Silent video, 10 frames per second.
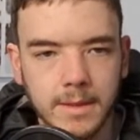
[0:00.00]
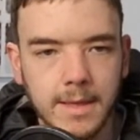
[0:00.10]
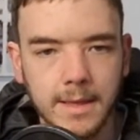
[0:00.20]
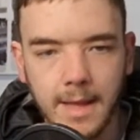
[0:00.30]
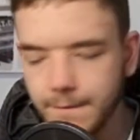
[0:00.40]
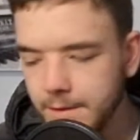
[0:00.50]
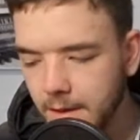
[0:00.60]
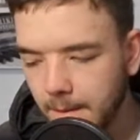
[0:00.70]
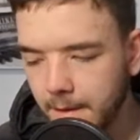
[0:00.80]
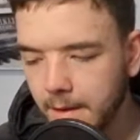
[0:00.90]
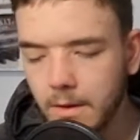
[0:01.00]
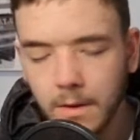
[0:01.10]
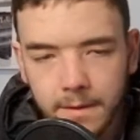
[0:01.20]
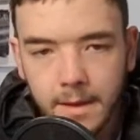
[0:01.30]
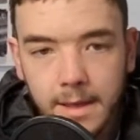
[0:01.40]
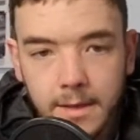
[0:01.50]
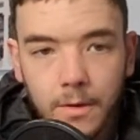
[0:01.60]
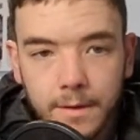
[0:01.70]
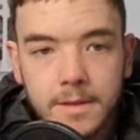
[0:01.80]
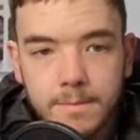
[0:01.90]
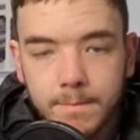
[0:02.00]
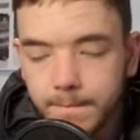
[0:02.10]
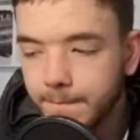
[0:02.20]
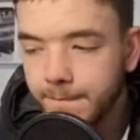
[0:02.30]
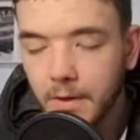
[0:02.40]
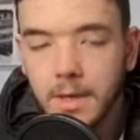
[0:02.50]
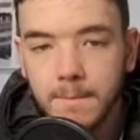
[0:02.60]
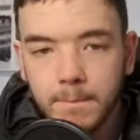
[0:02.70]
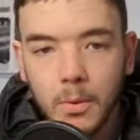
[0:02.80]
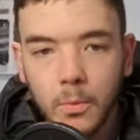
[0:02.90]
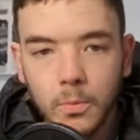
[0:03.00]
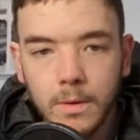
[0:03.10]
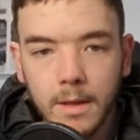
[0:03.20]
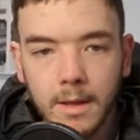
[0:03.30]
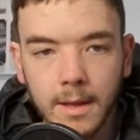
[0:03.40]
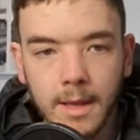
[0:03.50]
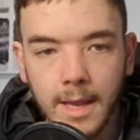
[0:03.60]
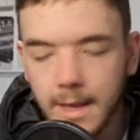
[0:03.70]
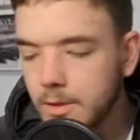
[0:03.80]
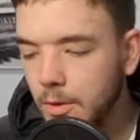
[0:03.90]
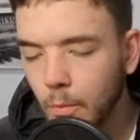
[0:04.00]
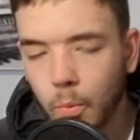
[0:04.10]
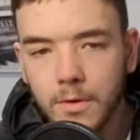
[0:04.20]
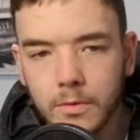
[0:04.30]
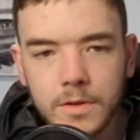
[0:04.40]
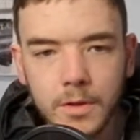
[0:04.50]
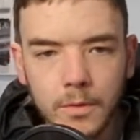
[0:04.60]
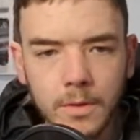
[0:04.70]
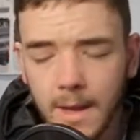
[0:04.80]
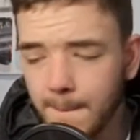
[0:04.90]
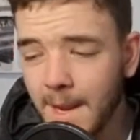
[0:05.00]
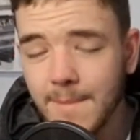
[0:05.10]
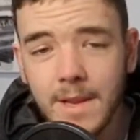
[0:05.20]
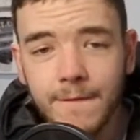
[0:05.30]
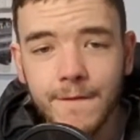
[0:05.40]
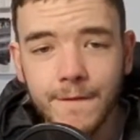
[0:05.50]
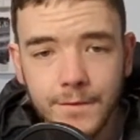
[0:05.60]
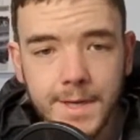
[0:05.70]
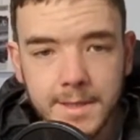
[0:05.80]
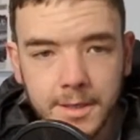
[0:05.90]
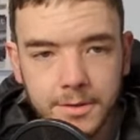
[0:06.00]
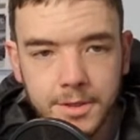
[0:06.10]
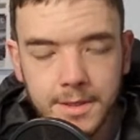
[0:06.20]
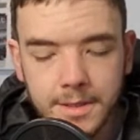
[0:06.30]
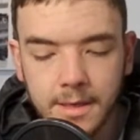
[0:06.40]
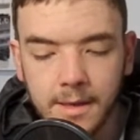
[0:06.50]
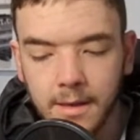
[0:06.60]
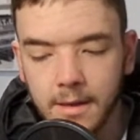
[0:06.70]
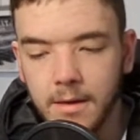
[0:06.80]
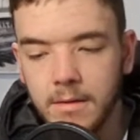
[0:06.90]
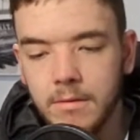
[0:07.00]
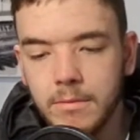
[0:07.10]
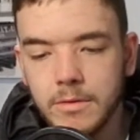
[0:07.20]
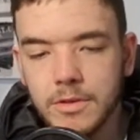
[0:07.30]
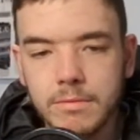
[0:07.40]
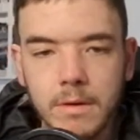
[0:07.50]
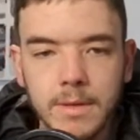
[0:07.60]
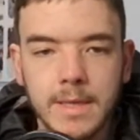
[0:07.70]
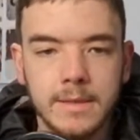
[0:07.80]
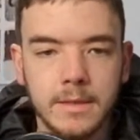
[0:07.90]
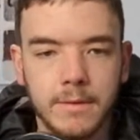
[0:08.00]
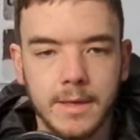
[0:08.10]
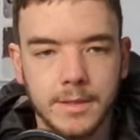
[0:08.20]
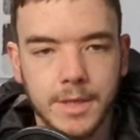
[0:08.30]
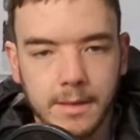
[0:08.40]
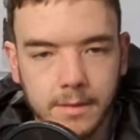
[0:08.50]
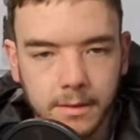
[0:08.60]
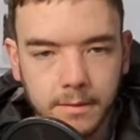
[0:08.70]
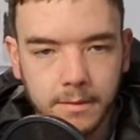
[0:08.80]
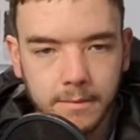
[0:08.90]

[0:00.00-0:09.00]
Yeah, every time that he got this fucking ball, he took 1 or 2, maybe even 3 touches. Oh, we'll just roll it into Granit Xhaka.